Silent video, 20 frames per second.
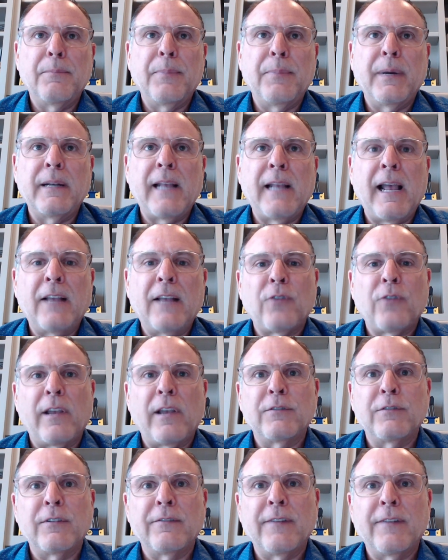But as
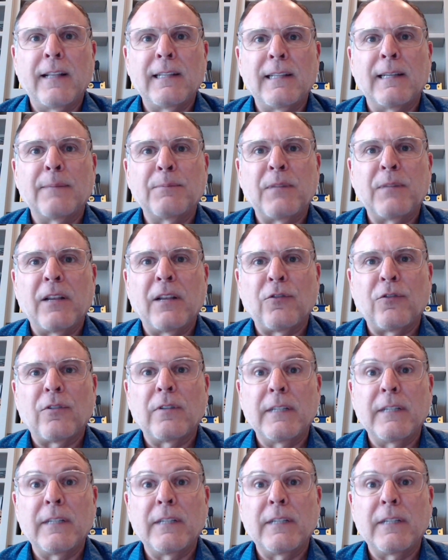I've developed as a